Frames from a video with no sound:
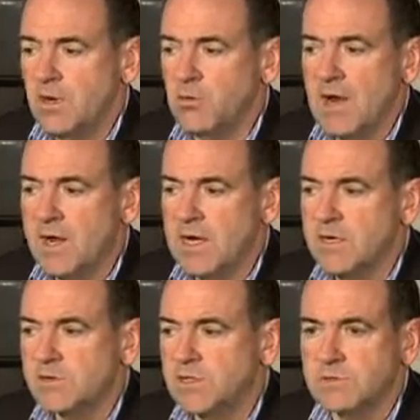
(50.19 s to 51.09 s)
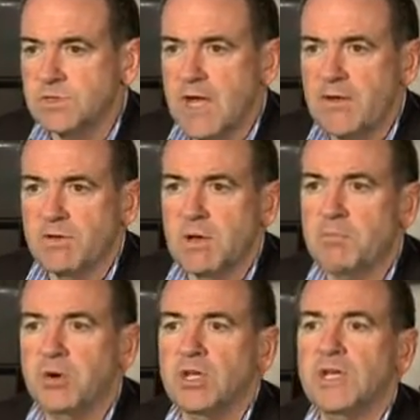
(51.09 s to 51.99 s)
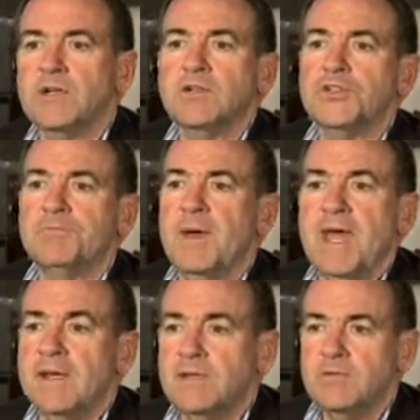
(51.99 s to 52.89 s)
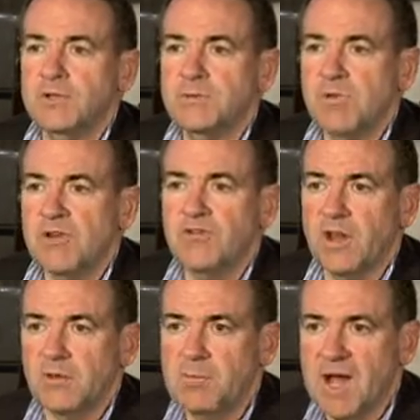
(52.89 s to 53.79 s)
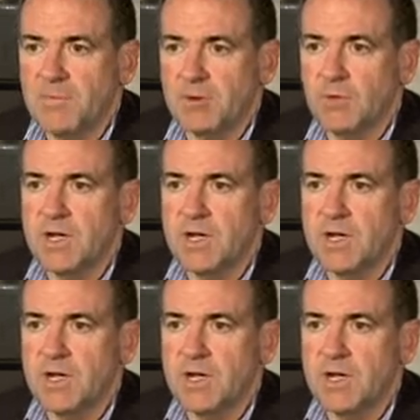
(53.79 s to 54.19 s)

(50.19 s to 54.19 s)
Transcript: We're not here to have a political debate with President Obama.